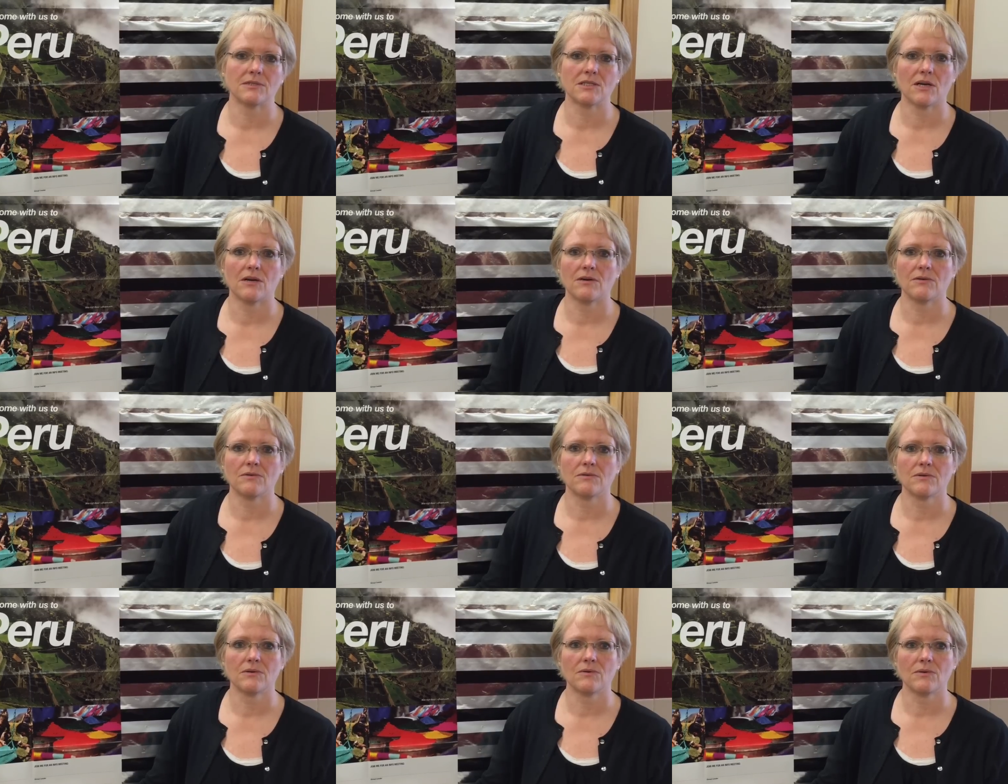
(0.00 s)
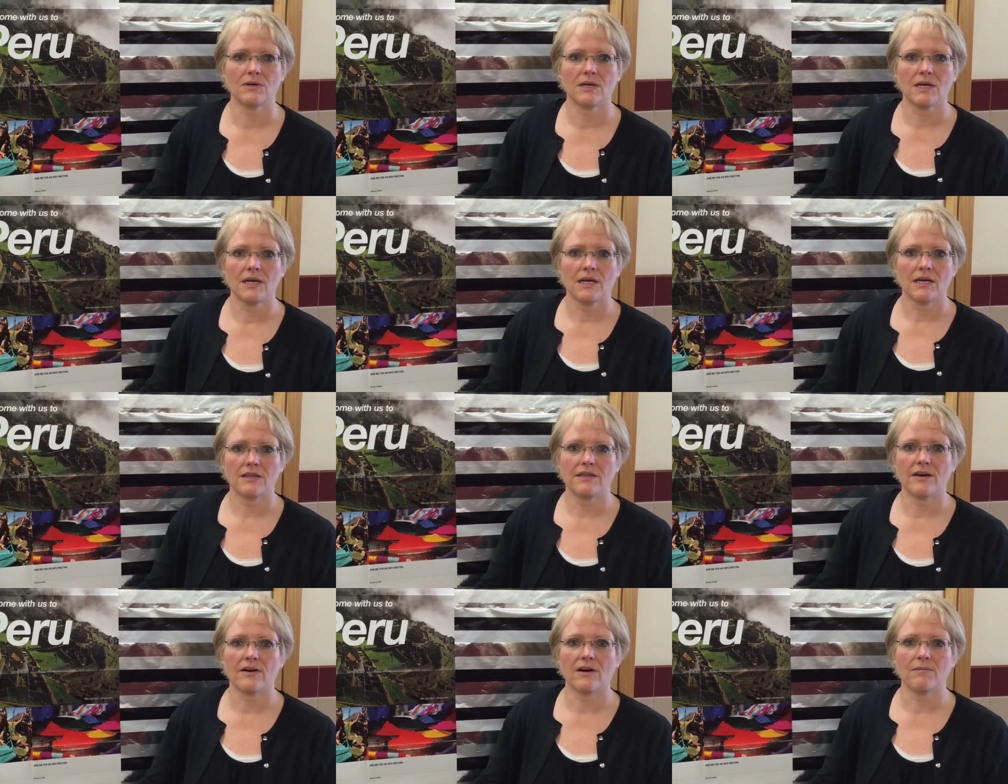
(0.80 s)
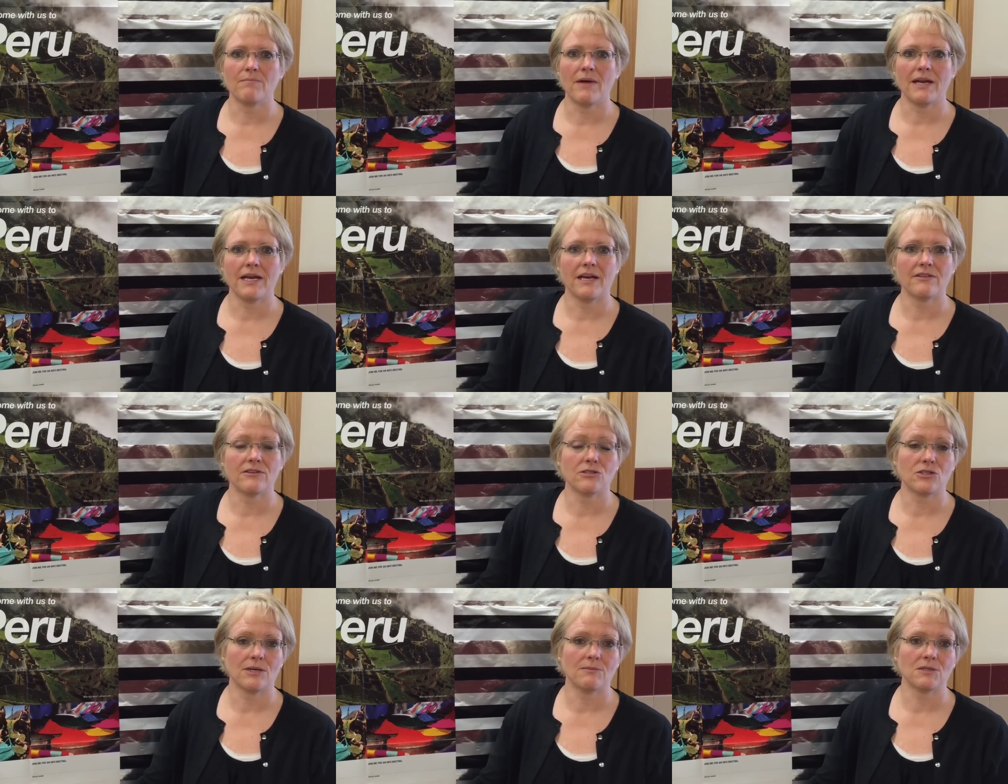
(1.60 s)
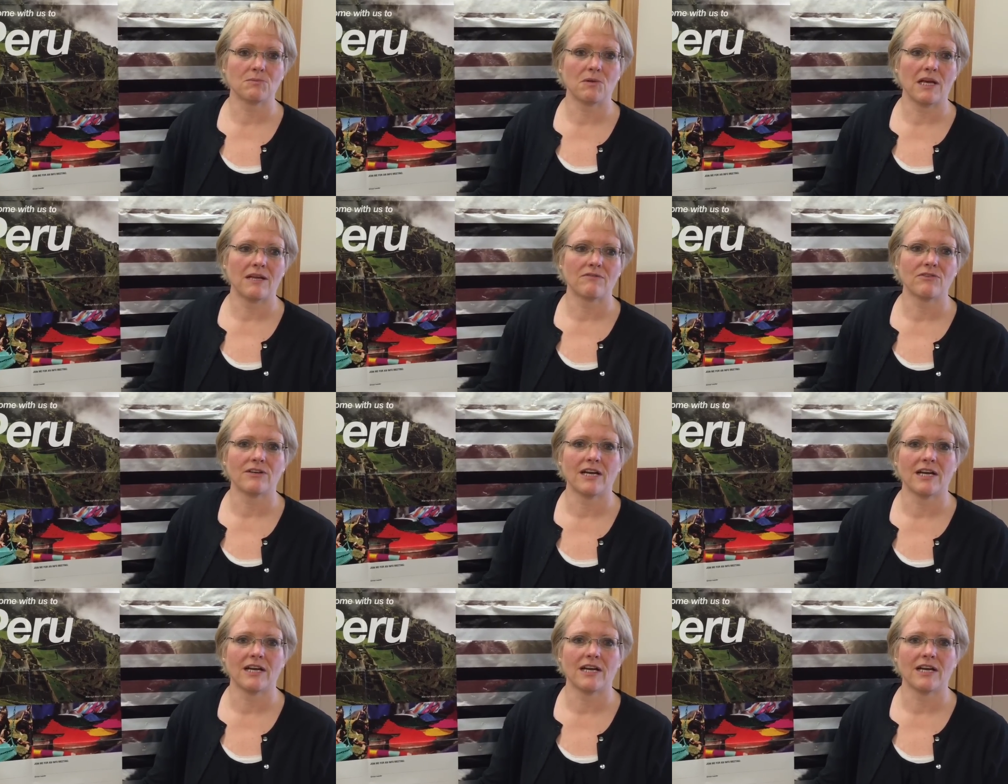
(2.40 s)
So there are many other trips planned for